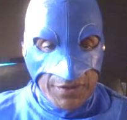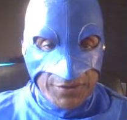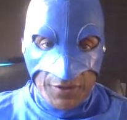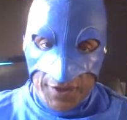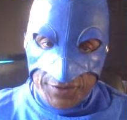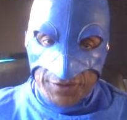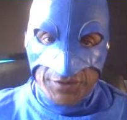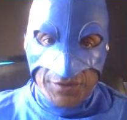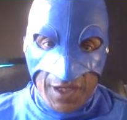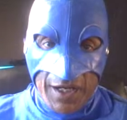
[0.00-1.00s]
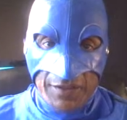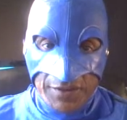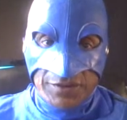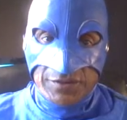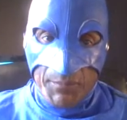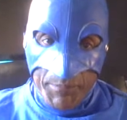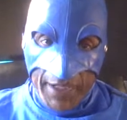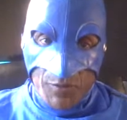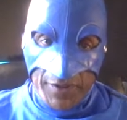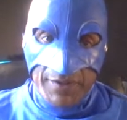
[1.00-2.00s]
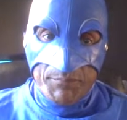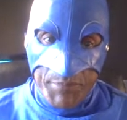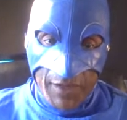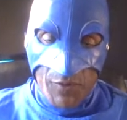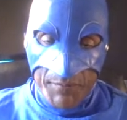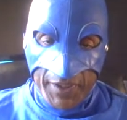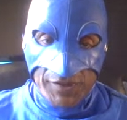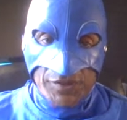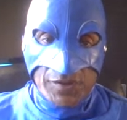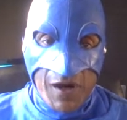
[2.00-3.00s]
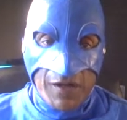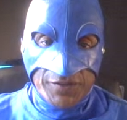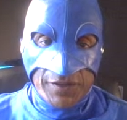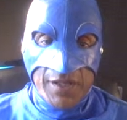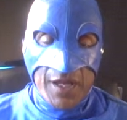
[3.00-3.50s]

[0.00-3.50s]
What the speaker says: So this is a big one, because it's causing